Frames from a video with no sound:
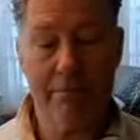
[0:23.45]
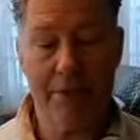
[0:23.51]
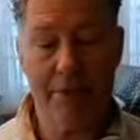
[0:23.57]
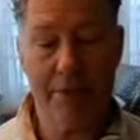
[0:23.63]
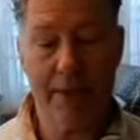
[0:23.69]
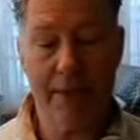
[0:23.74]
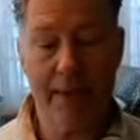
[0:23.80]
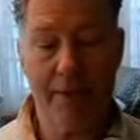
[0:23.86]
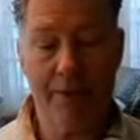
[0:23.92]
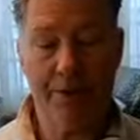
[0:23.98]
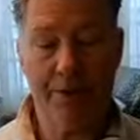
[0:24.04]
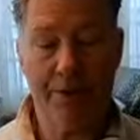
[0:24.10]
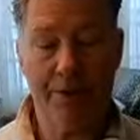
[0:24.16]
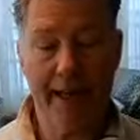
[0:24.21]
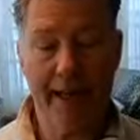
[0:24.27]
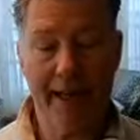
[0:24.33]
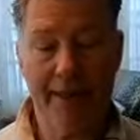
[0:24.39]
you're not
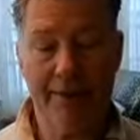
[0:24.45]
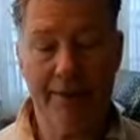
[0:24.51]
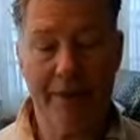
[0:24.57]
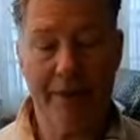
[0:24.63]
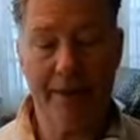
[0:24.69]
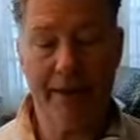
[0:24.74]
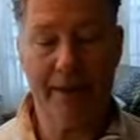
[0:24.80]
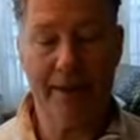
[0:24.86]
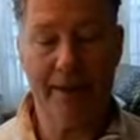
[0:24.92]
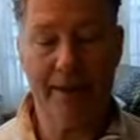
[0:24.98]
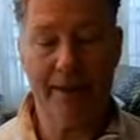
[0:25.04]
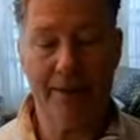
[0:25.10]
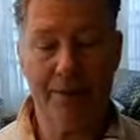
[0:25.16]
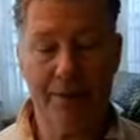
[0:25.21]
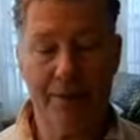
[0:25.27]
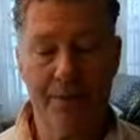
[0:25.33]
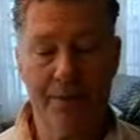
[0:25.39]
what you have collected
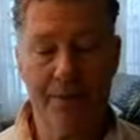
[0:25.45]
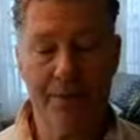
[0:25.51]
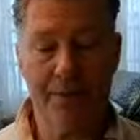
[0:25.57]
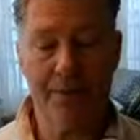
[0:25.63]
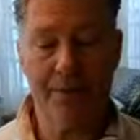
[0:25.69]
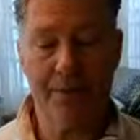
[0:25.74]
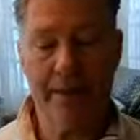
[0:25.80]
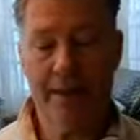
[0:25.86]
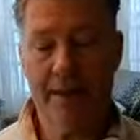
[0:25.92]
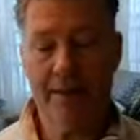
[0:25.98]
in terms of